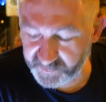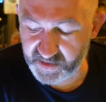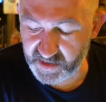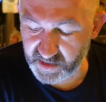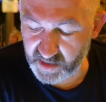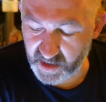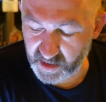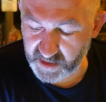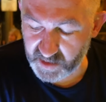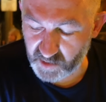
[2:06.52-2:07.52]
the uh,
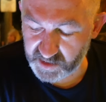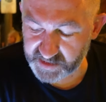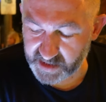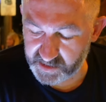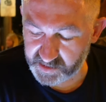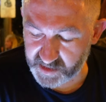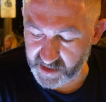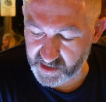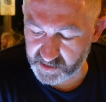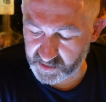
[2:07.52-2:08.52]
quinoa salad
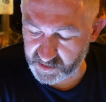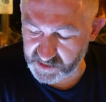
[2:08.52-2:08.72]
and a